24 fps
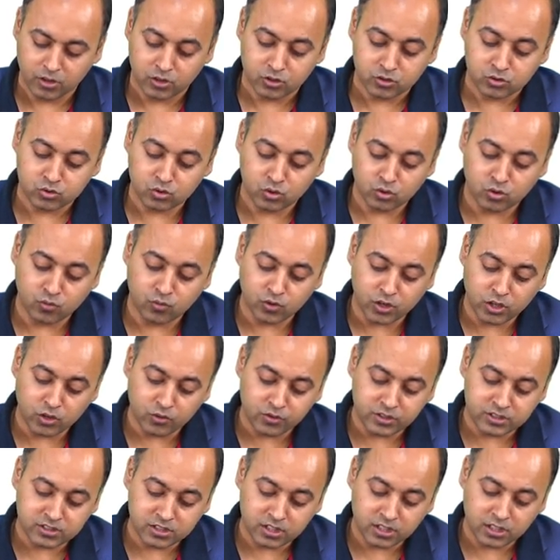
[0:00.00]
So, what do
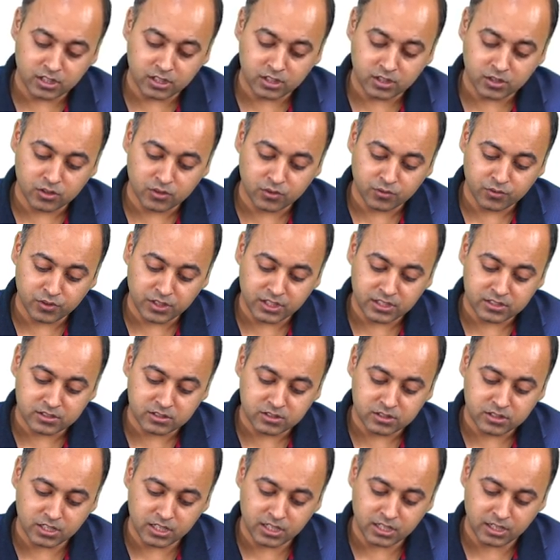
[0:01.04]
we see? We
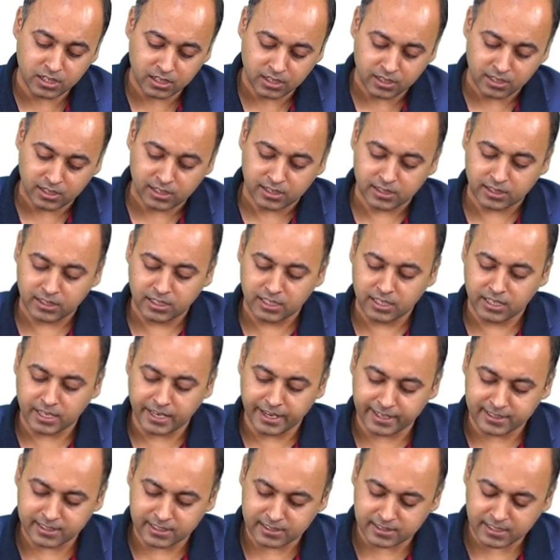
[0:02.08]
see the
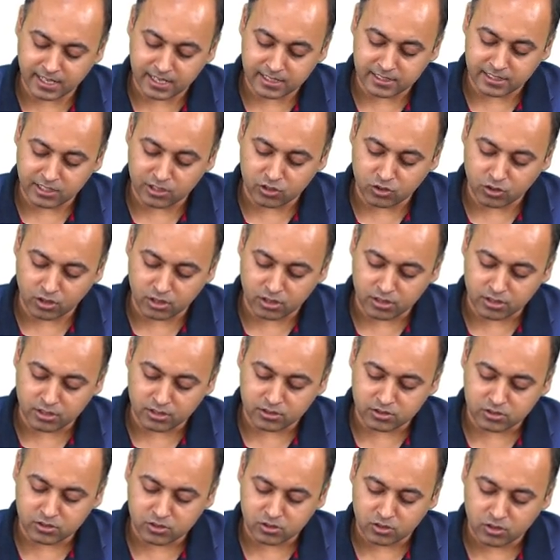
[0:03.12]
exercise
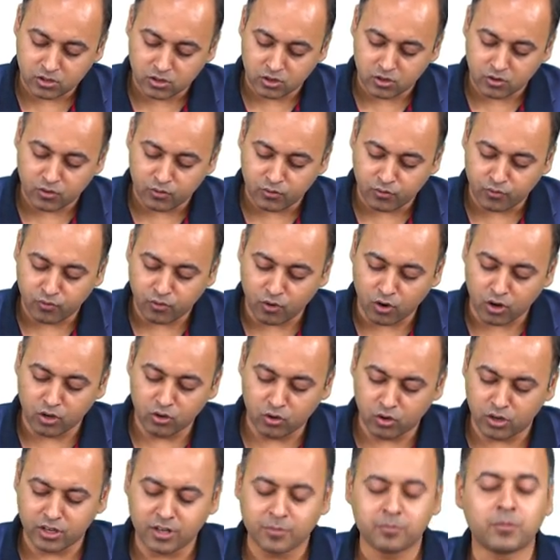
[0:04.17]
intolerance
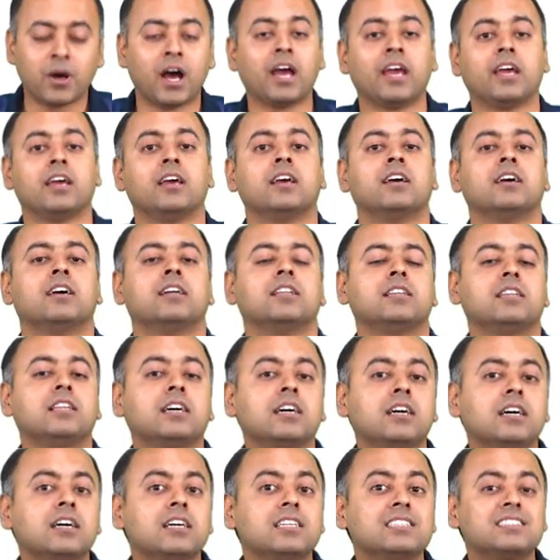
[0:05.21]
followed by
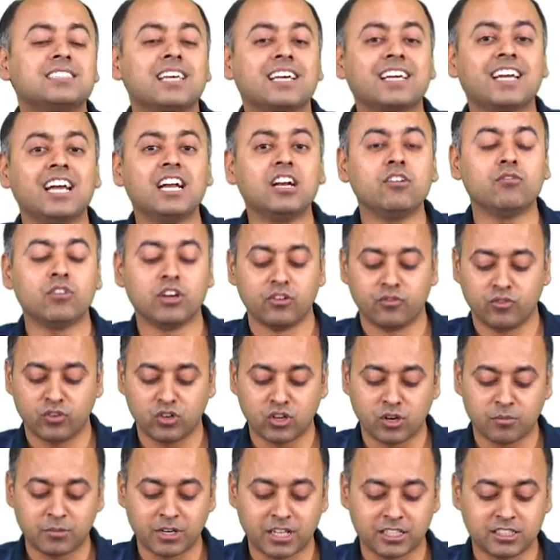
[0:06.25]
the second wind
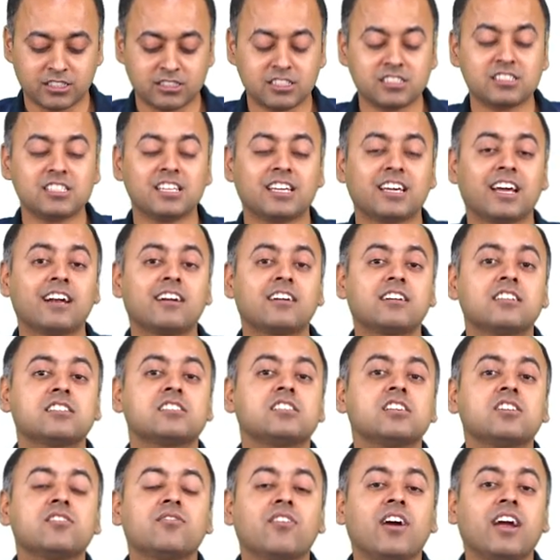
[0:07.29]
phenomena. This is the
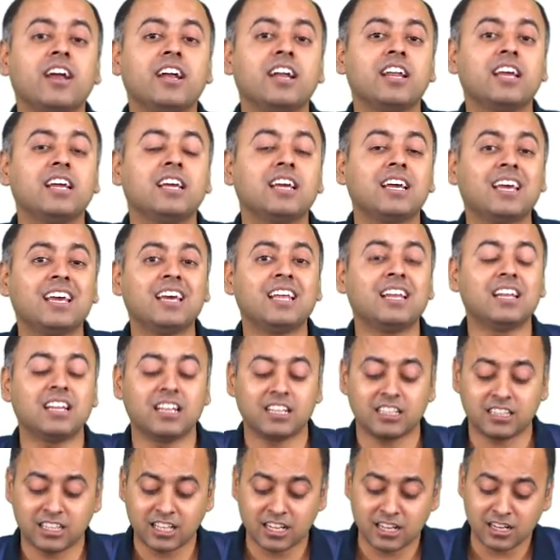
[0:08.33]
characteristic finding in
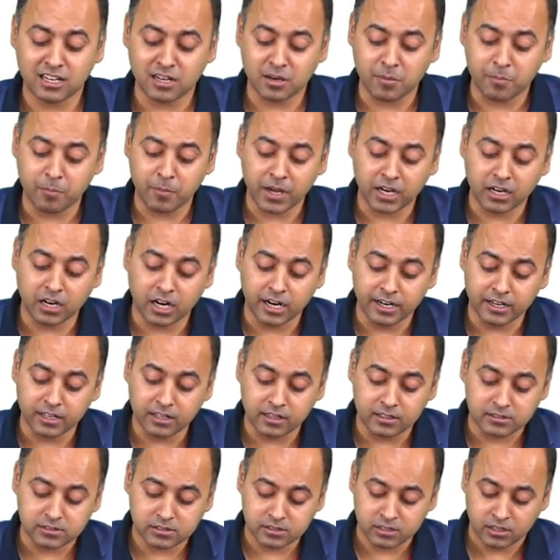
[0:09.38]
the
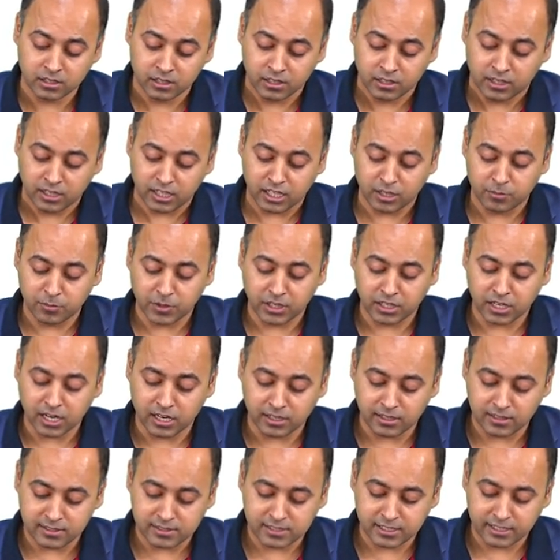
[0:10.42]
McArdle's. In
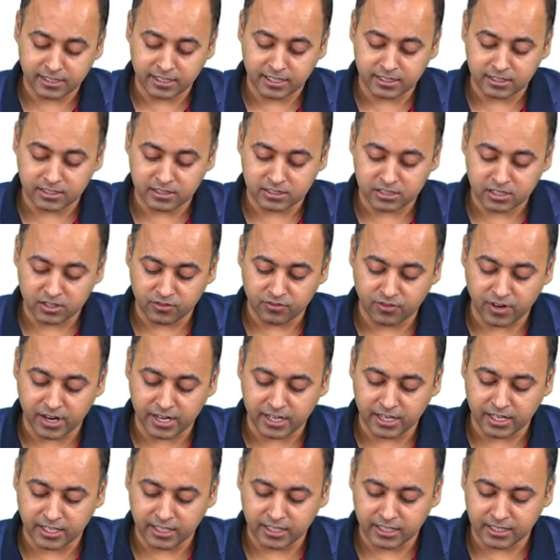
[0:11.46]
McArdle's, the characteristic
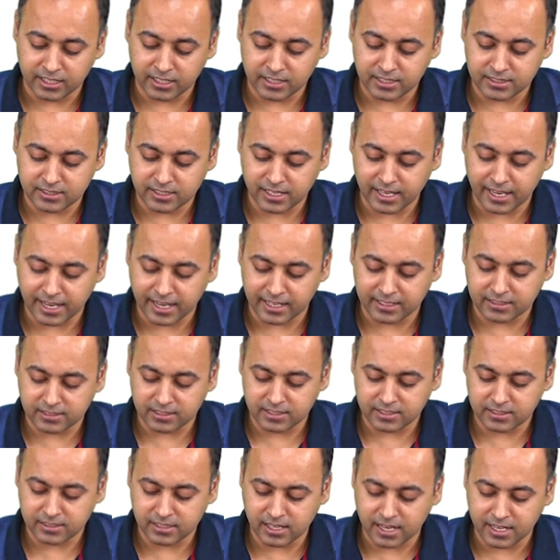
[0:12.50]
finding is
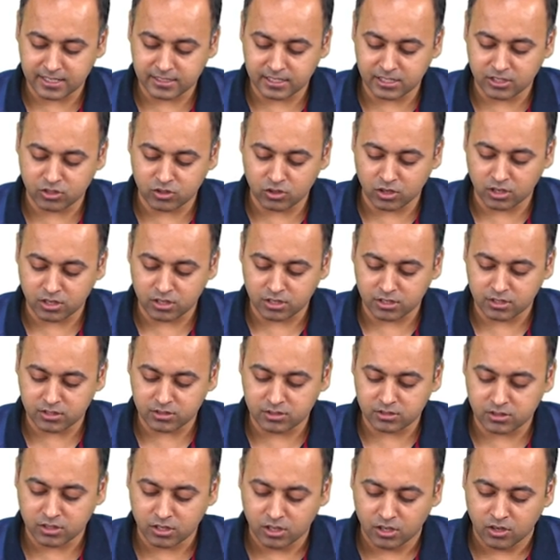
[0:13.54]
exercise
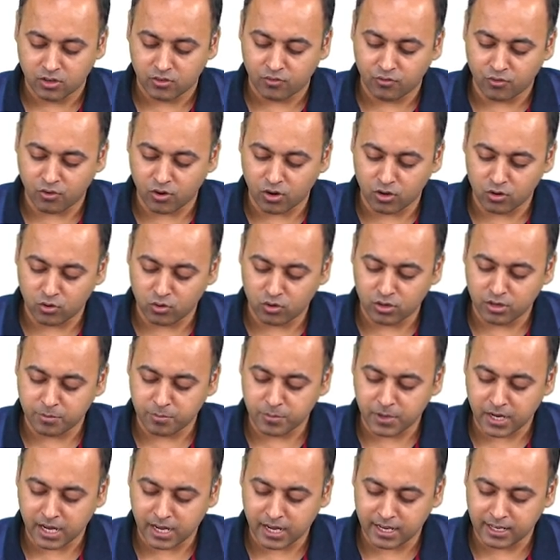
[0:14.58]
intolerance
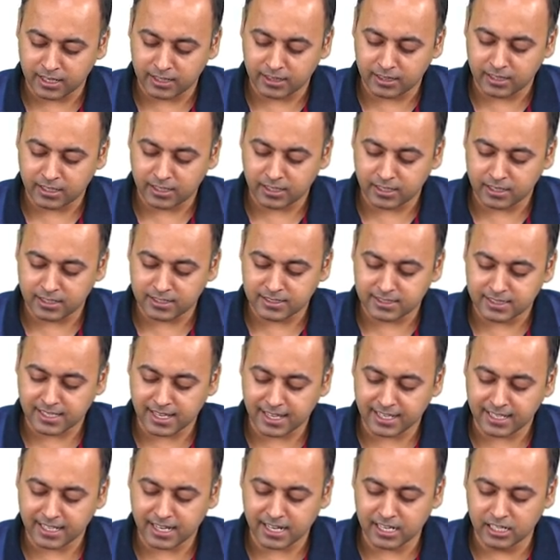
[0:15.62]
followed by the
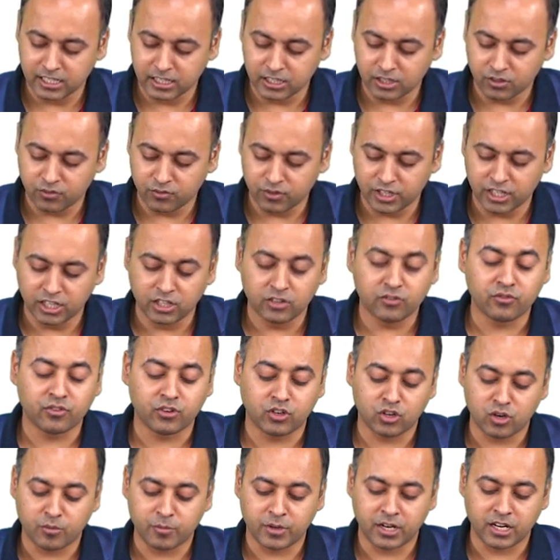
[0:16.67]
second wind
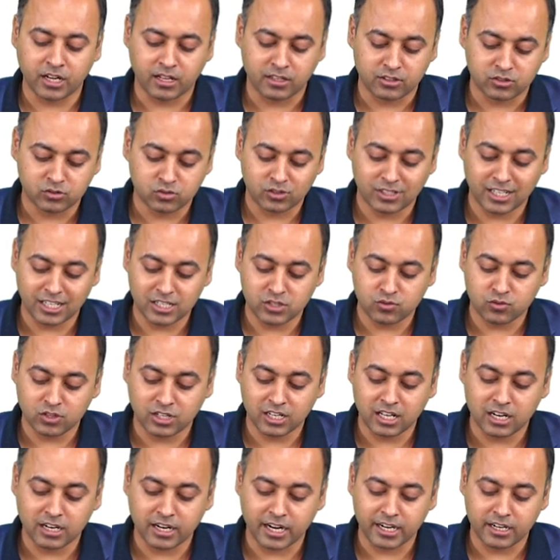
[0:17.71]
phenomena. So, that is
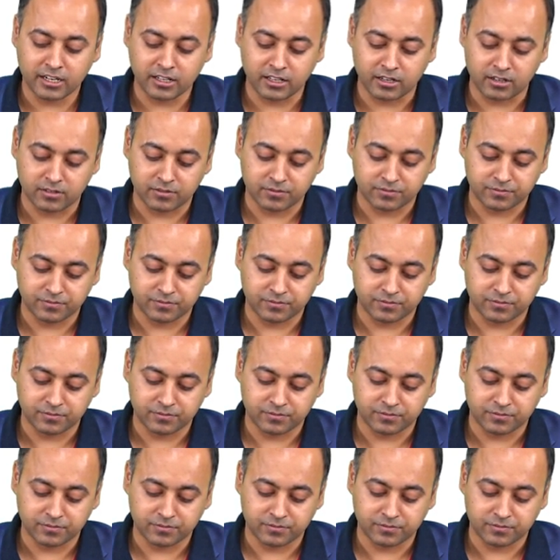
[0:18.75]
what I will write here.